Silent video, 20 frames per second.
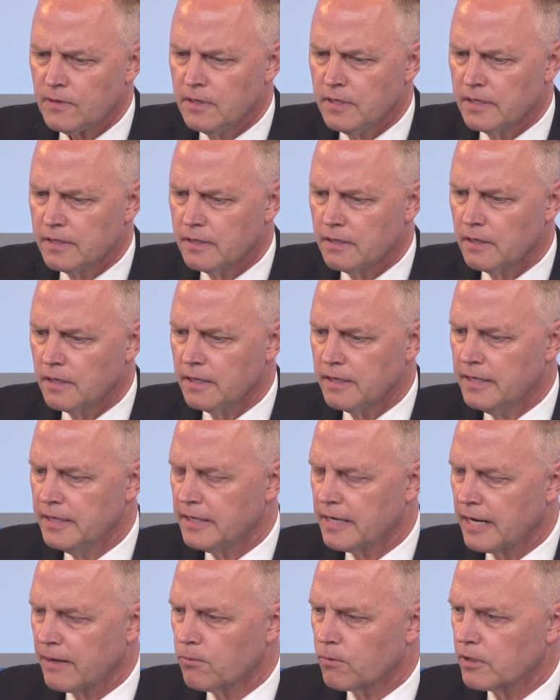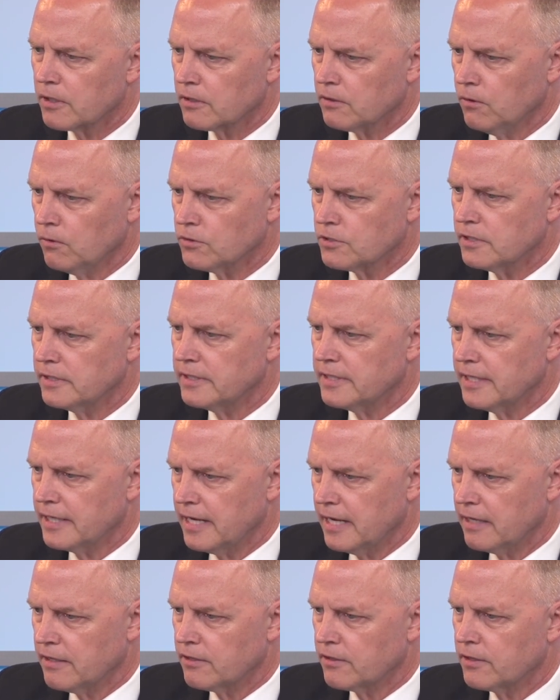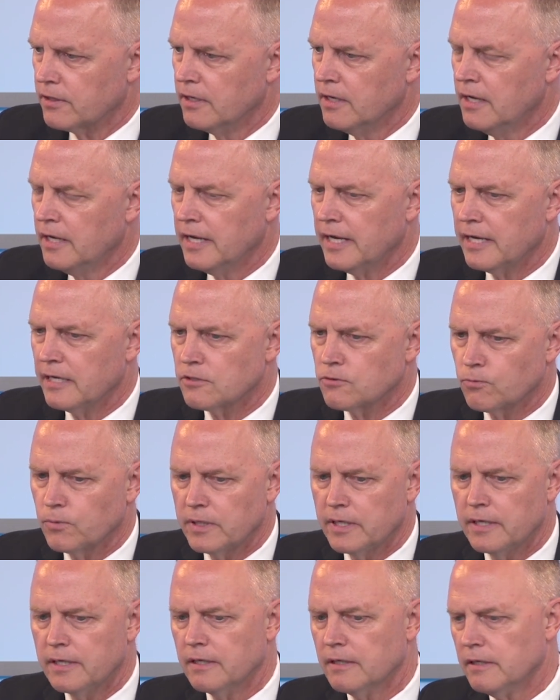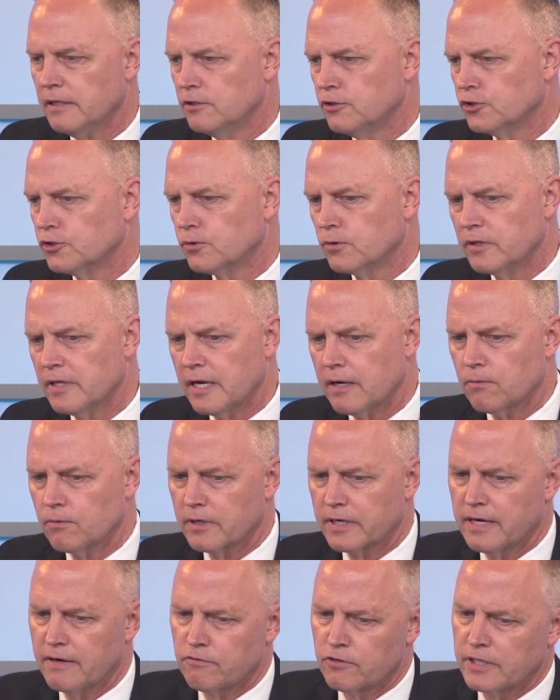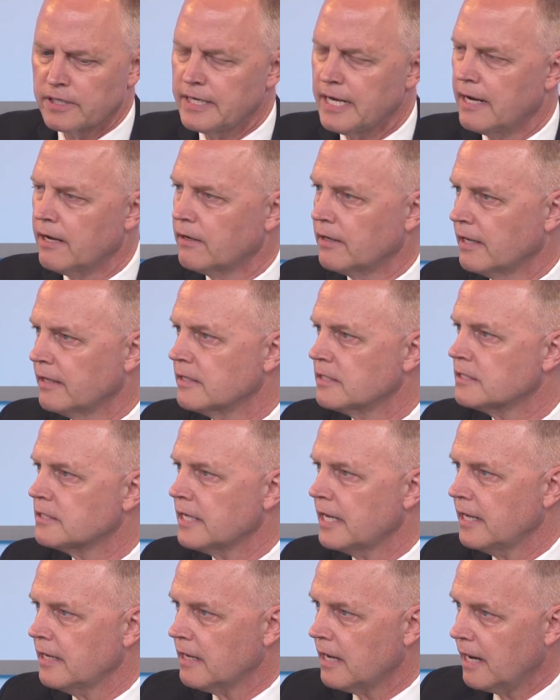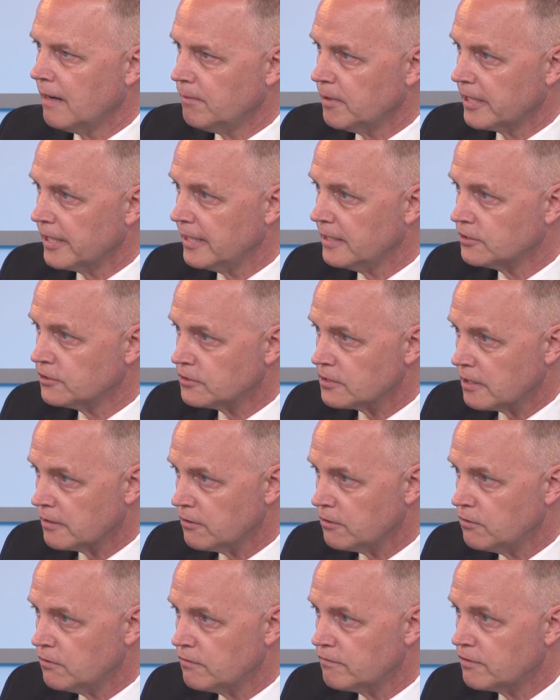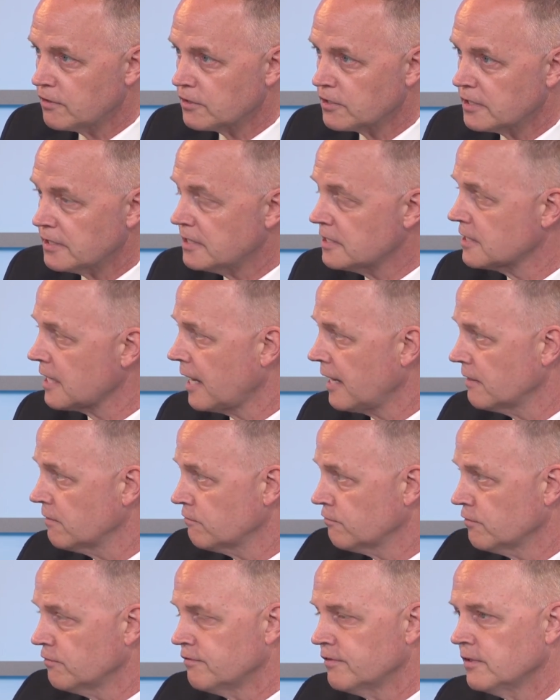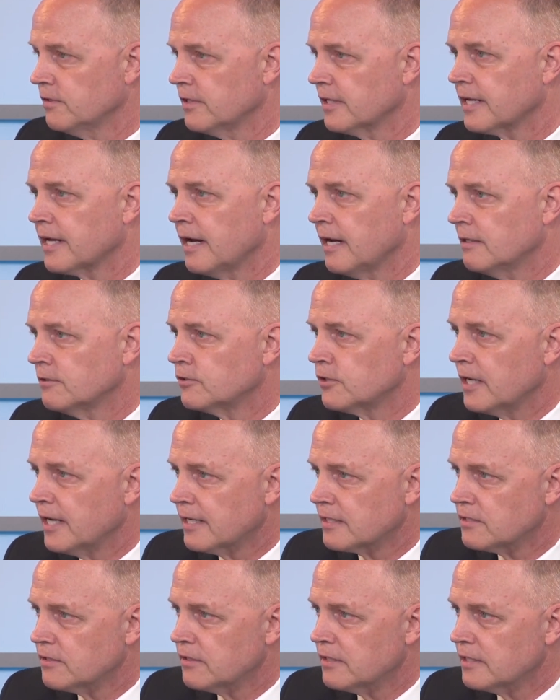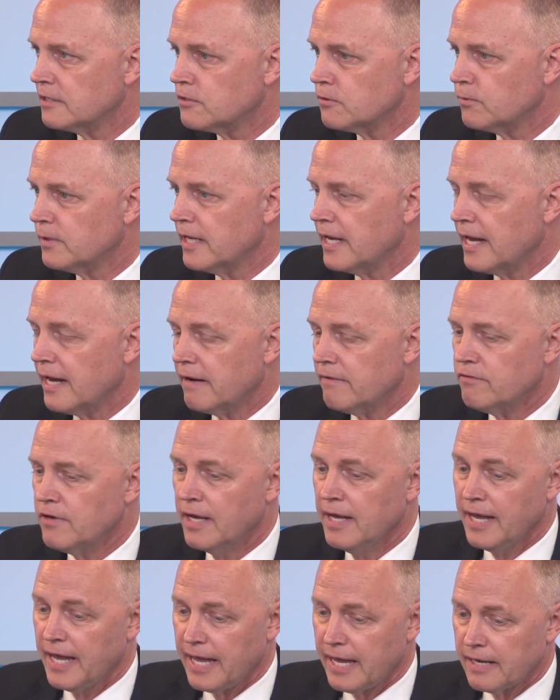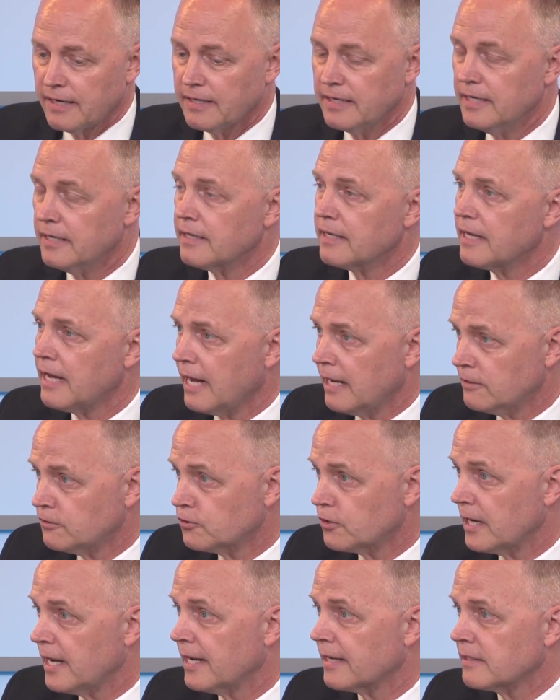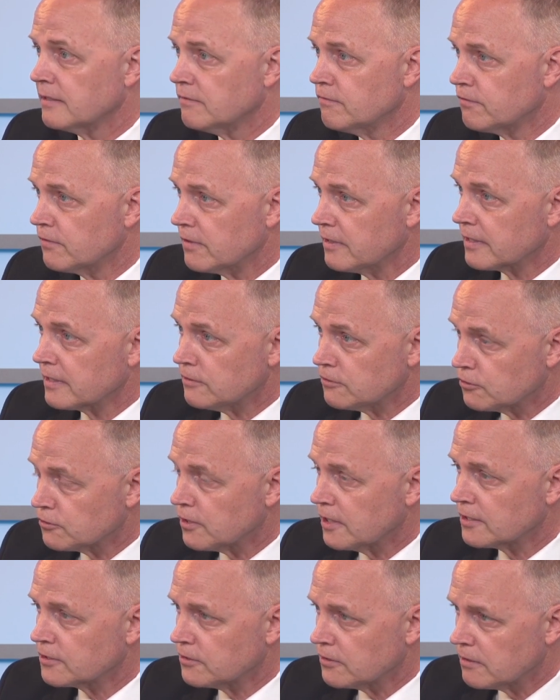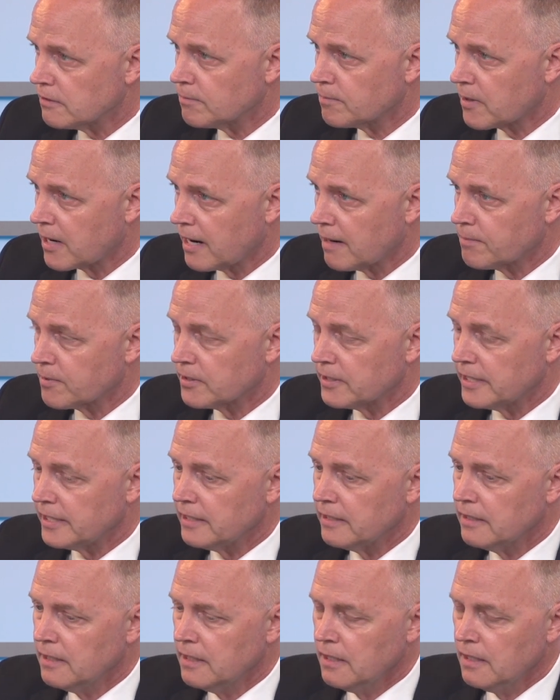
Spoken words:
And he and I work closely together as we ensure that we're covering down on the state obligations on the university side to fulfill the contracts and things that we have, and get contracted for the construction of the property,